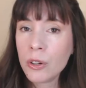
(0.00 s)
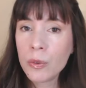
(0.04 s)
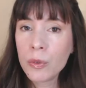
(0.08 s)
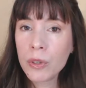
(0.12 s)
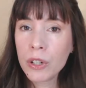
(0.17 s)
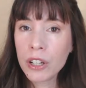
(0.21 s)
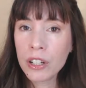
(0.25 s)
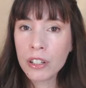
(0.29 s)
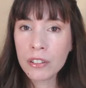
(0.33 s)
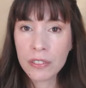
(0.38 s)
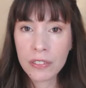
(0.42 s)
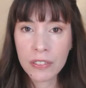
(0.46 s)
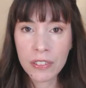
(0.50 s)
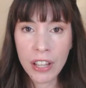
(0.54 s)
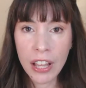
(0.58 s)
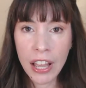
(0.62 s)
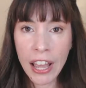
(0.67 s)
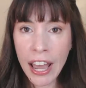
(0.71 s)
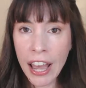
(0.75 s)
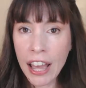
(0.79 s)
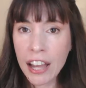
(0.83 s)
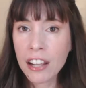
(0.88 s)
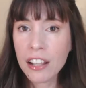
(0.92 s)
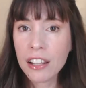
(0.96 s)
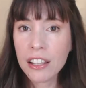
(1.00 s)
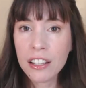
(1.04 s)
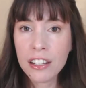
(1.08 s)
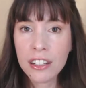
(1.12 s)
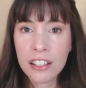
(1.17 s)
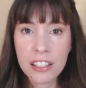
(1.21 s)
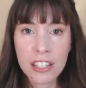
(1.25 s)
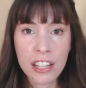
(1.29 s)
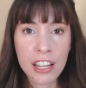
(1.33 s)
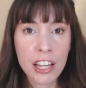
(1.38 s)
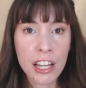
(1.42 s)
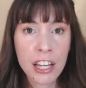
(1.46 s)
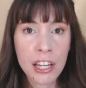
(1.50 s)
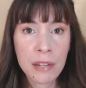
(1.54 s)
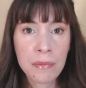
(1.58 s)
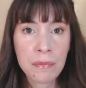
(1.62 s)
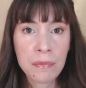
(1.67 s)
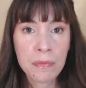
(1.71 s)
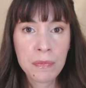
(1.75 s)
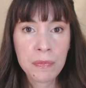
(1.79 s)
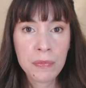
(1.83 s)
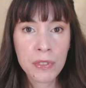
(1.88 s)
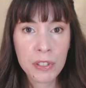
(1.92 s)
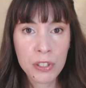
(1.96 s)
Well, I had a little
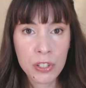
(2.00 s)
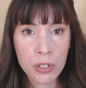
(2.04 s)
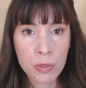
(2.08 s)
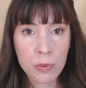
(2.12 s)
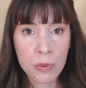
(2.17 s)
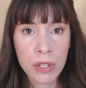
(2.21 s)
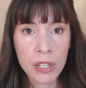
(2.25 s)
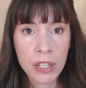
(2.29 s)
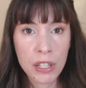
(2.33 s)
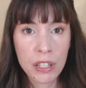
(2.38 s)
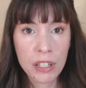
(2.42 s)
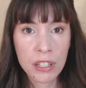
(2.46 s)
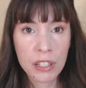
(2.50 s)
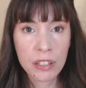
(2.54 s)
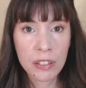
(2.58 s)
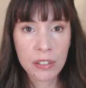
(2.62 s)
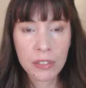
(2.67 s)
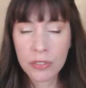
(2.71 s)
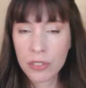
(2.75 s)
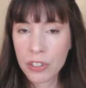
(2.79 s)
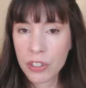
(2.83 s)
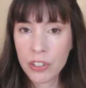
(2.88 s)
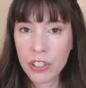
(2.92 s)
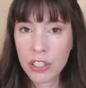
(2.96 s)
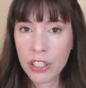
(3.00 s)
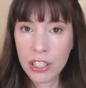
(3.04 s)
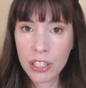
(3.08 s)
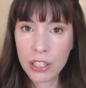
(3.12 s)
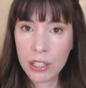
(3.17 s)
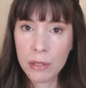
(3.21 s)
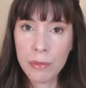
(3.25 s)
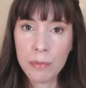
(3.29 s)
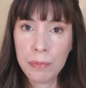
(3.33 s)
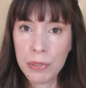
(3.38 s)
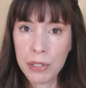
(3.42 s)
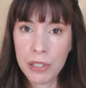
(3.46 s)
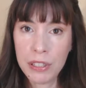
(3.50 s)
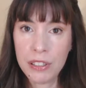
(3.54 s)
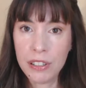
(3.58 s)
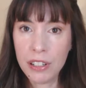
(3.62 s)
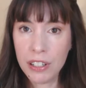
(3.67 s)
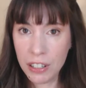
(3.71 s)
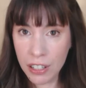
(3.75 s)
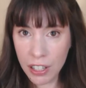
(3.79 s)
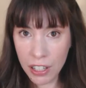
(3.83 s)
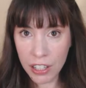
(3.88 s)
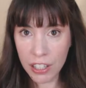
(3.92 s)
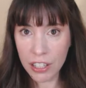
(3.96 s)
time this week, very little, but
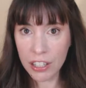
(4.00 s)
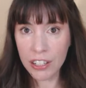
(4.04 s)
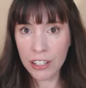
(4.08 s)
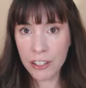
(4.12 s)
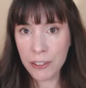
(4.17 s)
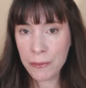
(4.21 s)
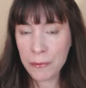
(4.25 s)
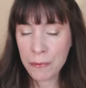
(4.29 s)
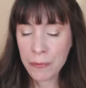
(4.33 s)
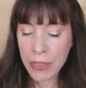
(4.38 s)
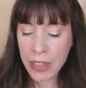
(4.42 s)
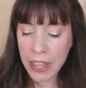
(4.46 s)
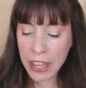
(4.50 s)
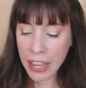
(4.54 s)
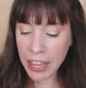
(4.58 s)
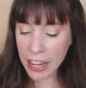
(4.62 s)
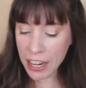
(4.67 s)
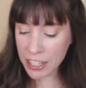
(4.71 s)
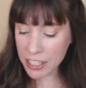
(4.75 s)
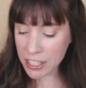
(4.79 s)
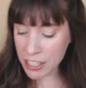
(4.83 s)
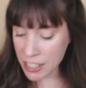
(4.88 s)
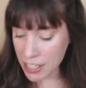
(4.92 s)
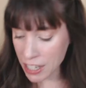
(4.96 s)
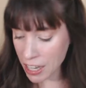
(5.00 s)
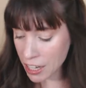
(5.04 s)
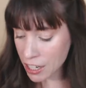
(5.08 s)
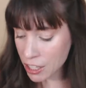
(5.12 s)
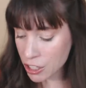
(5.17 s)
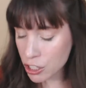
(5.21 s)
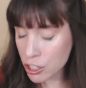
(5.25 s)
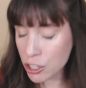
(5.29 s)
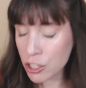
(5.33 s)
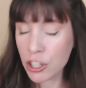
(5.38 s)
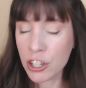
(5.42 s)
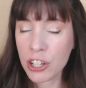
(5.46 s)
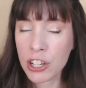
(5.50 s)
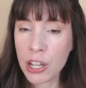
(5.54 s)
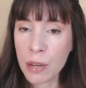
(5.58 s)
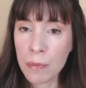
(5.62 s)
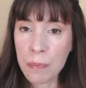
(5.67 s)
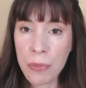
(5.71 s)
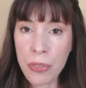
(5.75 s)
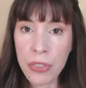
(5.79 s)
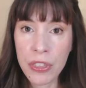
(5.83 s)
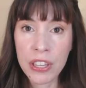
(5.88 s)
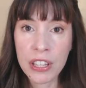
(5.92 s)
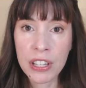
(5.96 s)
a little, and I decided to look
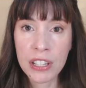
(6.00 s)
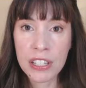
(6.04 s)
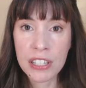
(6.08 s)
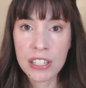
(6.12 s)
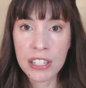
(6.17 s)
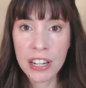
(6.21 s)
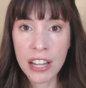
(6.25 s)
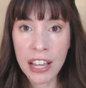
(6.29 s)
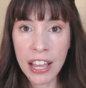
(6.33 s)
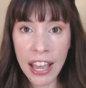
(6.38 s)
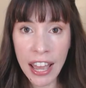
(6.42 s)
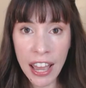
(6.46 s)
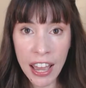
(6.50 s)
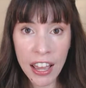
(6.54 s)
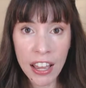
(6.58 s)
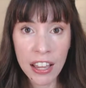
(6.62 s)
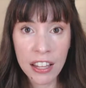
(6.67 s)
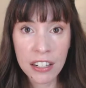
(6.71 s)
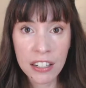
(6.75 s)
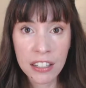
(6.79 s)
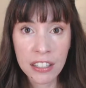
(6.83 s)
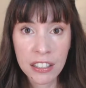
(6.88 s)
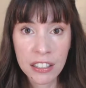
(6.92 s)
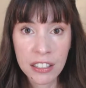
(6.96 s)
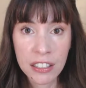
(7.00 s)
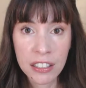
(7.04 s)
up things that I had,